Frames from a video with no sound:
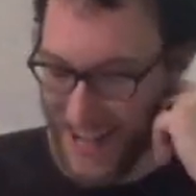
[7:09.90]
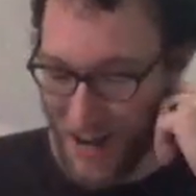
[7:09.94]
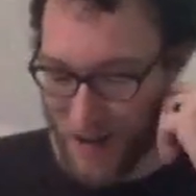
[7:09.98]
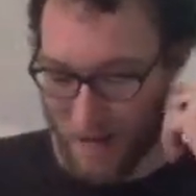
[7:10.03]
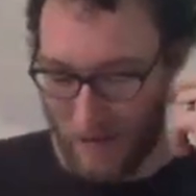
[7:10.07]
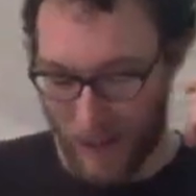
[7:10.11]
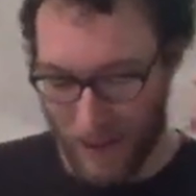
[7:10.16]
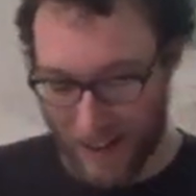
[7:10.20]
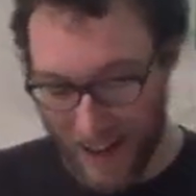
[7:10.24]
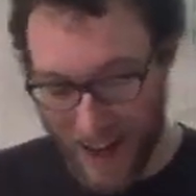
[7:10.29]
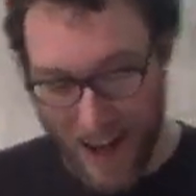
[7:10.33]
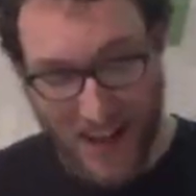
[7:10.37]

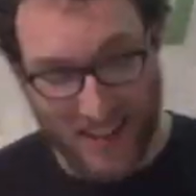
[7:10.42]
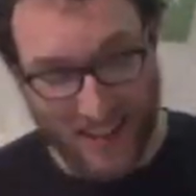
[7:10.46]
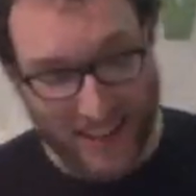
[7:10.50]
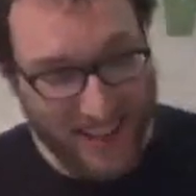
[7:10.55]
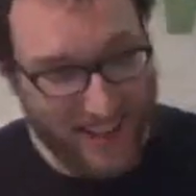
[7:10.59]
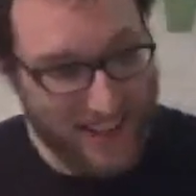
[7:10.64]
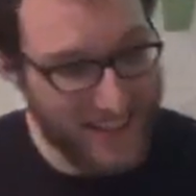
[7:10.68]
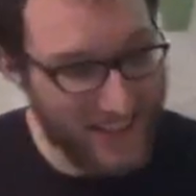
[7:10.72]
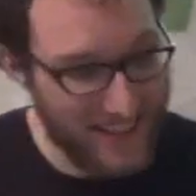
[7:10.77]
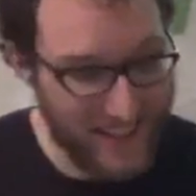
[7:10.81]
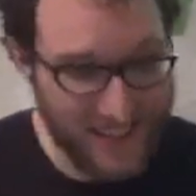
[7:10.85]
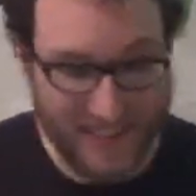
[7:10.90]
but
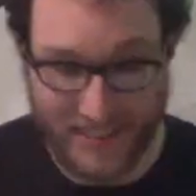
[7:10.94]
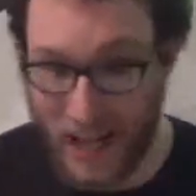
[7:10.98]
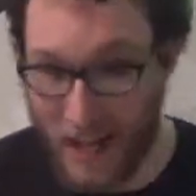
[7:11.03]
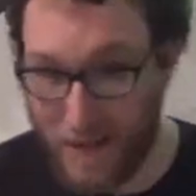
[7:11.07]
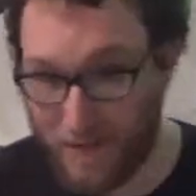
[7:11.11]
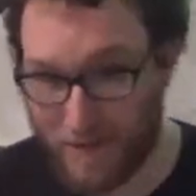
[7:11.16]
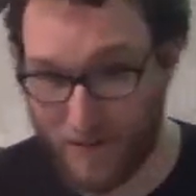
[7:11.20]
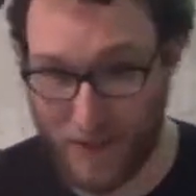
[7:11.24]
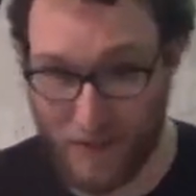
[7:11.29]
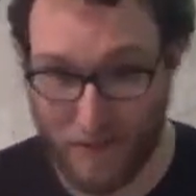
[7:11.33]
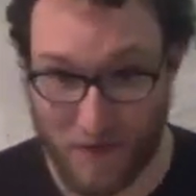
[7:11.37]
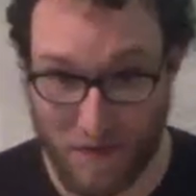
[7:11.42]
this is the
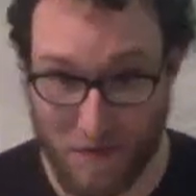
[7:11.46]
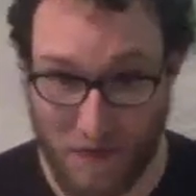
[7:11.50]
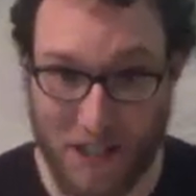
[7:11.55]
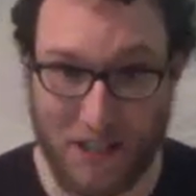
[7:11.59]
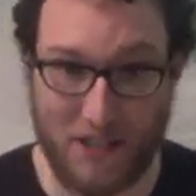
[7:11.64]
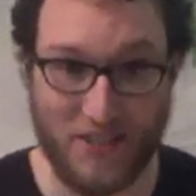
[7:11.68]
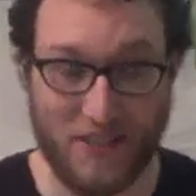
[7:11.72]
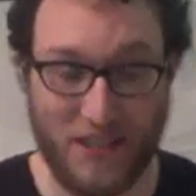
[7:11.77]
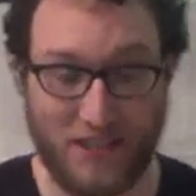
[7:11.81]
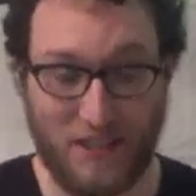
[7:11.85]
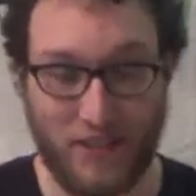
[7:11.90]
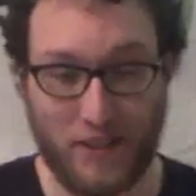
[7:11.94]
type of
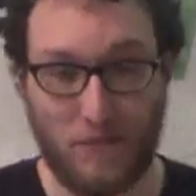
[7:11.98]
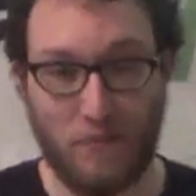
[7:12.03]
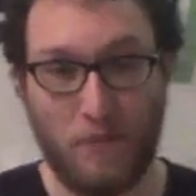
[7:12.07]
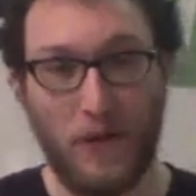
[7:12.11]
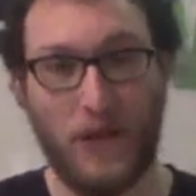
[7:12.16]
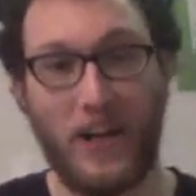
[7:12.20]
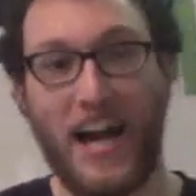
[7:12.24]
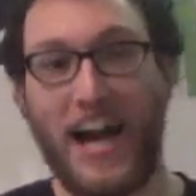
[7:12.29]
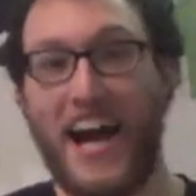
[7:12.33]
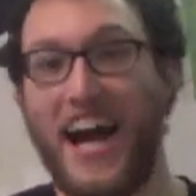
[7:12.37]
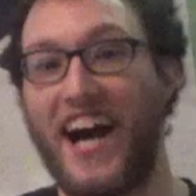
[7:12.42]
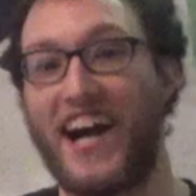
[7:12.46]
information that this
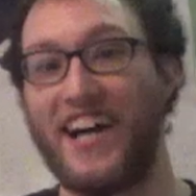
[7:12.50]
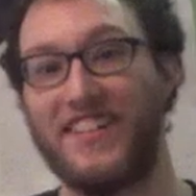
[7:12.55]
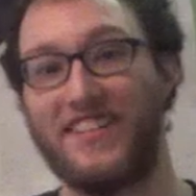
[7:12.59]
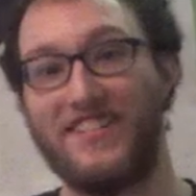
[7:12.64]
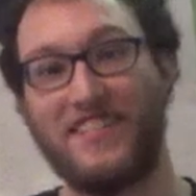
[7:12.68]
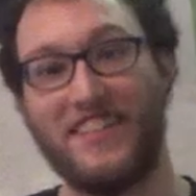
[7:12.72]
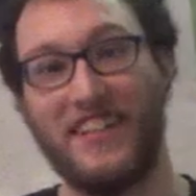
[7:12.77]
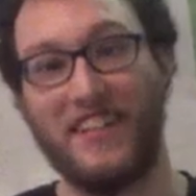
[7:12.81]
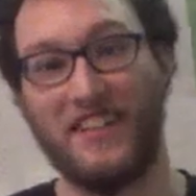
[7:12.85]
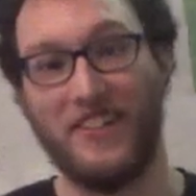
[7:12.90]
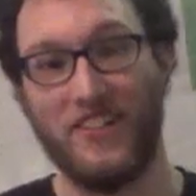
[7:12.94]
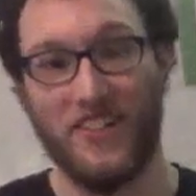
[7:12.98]
book
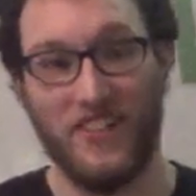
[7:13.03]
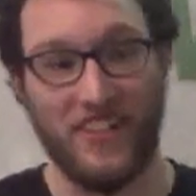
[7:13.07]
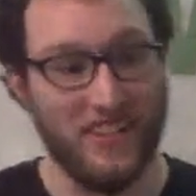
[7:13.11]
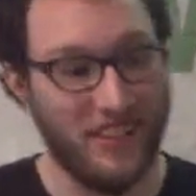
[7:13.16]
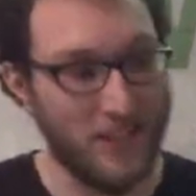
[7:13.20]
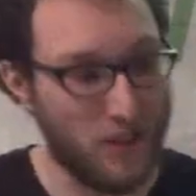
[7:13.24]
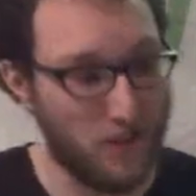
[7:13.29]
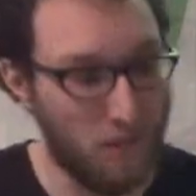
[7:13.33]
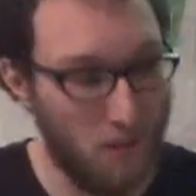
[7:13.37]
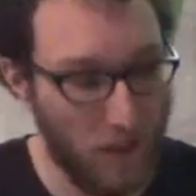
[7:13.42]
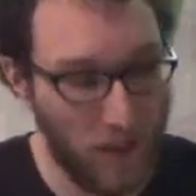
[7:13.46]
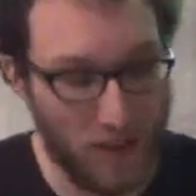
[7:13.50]
has. It'll
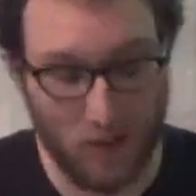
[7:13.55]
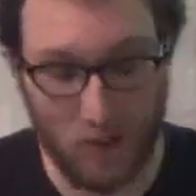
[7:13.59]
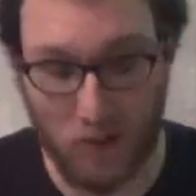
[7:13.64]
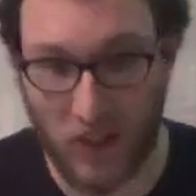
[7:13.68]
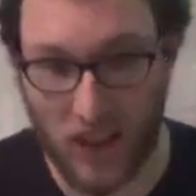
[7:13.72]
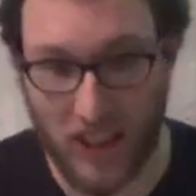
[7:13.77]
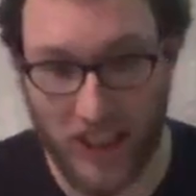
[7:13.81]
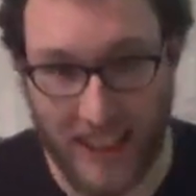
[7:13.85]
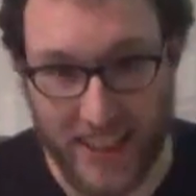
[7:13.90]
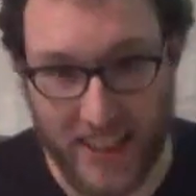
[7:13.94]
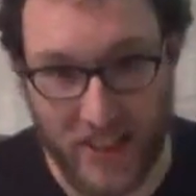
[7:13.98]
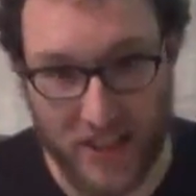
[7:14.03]
this book will
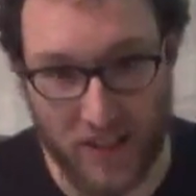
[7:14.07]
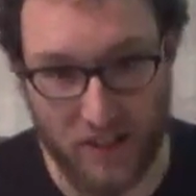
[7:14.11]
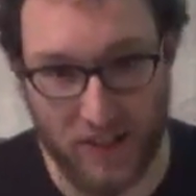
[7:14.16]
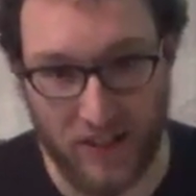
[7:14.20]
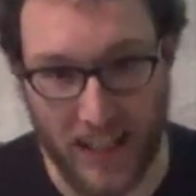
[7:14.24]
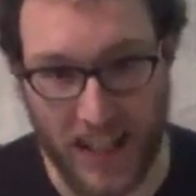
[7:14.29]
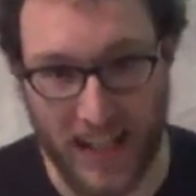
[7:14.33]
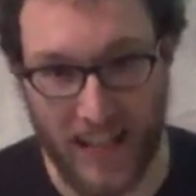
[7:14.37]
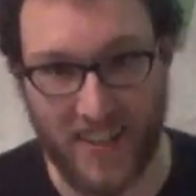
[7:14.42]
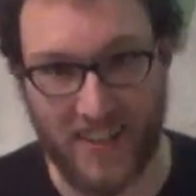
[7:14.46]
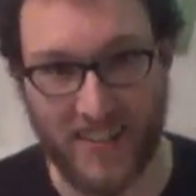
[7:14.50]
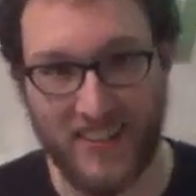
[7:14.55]
lead you
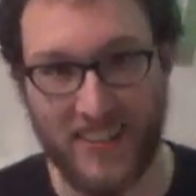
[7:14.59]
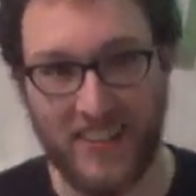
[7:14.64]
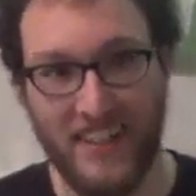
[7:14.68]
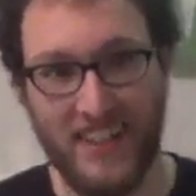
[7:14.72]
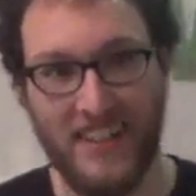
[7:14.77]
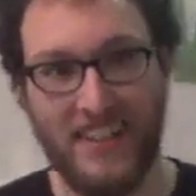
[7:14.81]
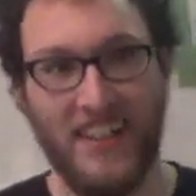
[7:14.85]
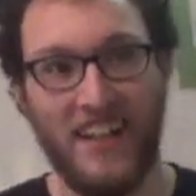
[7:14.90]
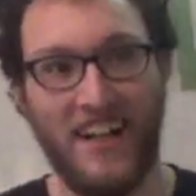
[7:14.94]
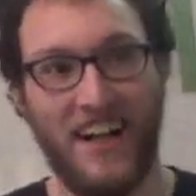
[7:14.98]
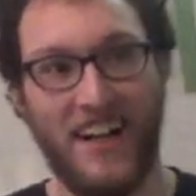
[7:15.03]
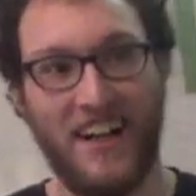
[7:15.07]
down.
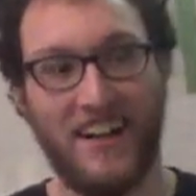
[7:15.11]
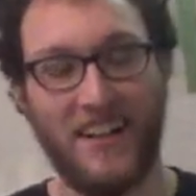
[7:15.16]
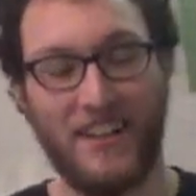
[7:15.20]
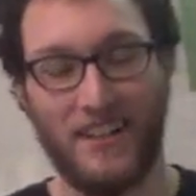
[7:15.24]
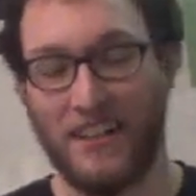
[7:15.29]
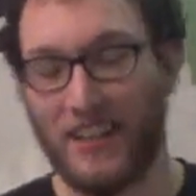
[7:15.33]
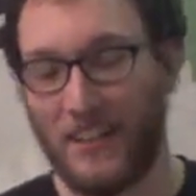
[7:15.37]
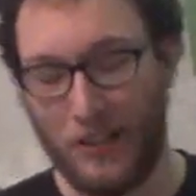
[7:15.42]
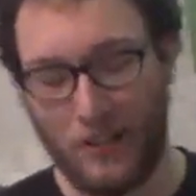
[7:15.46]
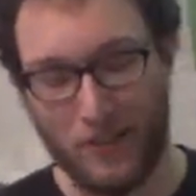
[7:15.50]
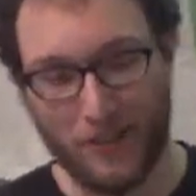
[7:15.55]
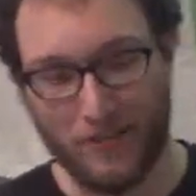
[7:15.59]
Uh,
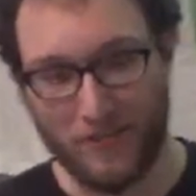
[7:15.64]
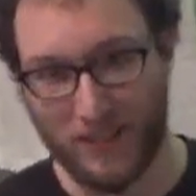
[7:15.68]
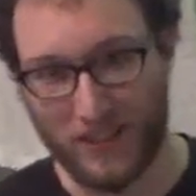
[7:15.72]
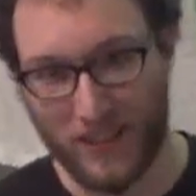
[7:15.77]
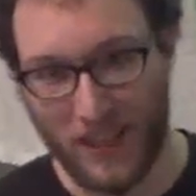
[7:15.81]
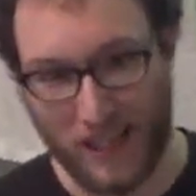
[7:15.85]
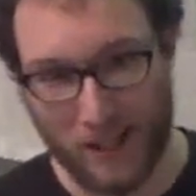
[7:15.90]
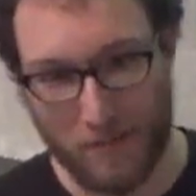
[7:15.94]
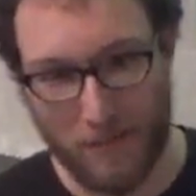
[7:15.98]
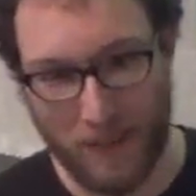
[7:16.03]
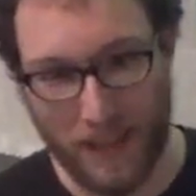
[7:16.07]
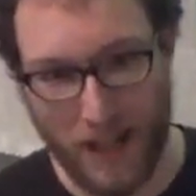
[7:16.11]
you know, if you're
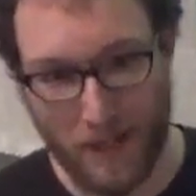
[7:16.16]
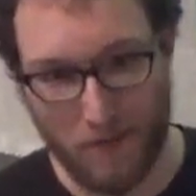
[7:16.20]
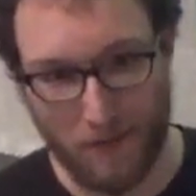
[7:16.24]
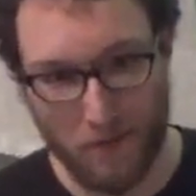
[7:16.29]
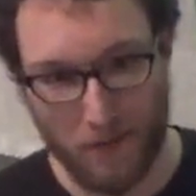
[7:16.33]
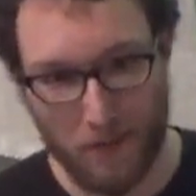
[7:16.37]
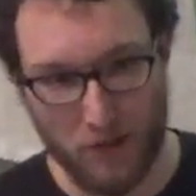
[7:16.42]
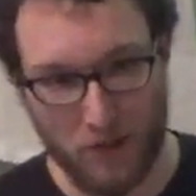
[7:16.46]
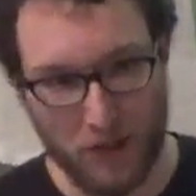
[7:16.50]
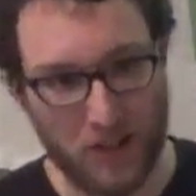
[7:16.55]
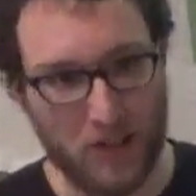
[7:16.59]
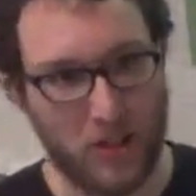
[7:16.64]
like me, I'm a
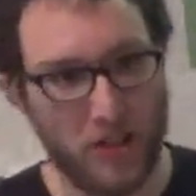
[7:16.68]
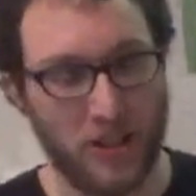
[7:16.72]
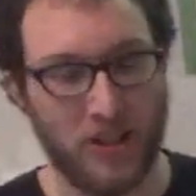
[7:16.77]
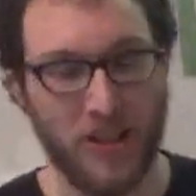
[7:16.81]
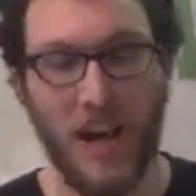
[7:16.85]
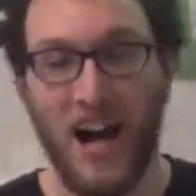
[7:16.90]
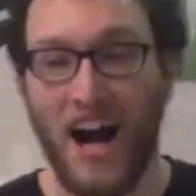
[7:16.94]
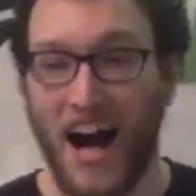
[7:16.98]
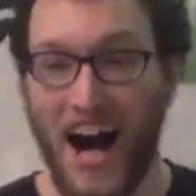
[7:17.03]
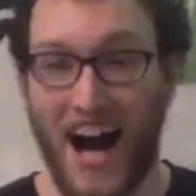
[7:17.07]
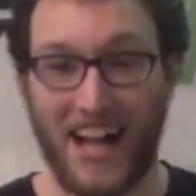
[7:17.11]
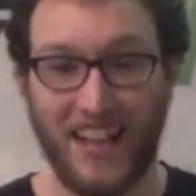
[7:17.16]

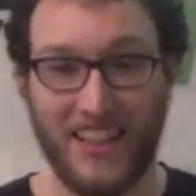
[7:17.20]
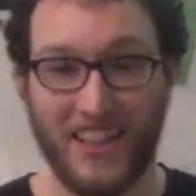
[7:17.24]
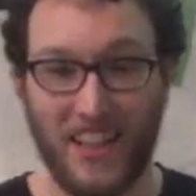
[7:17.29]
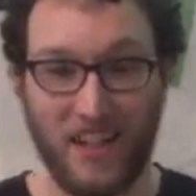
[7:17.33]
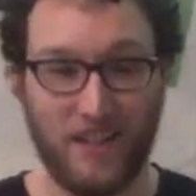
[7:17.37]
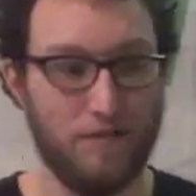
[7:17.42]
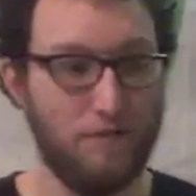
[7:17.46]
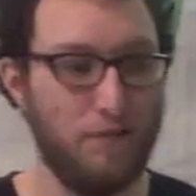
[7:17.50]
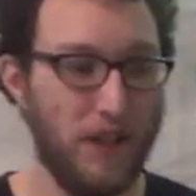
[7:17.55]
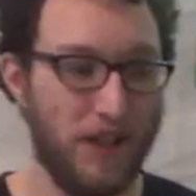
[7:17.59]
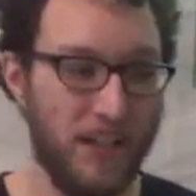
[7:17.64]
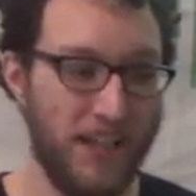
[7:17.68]
musician. I
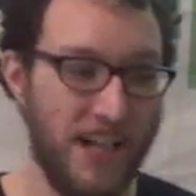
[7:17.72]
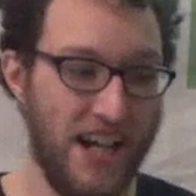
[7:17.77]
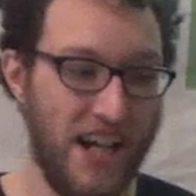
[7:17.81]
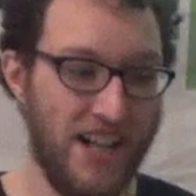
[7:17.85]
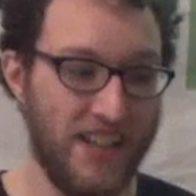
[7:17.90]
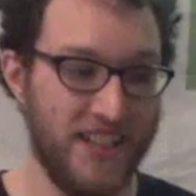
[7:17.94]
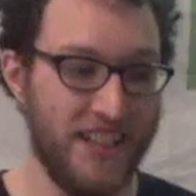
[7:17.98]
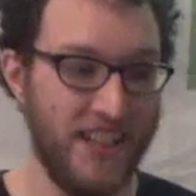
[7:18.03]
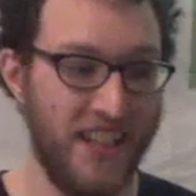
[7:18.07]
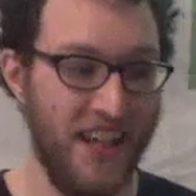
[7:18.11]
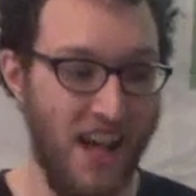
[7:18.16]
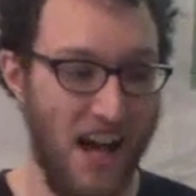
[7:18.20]
love Buddy
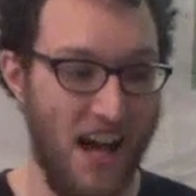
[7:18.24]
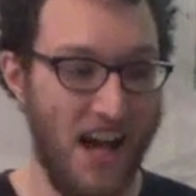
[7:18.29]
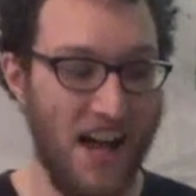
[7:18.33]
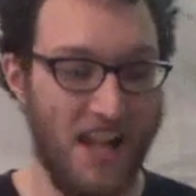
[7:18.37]
Holly.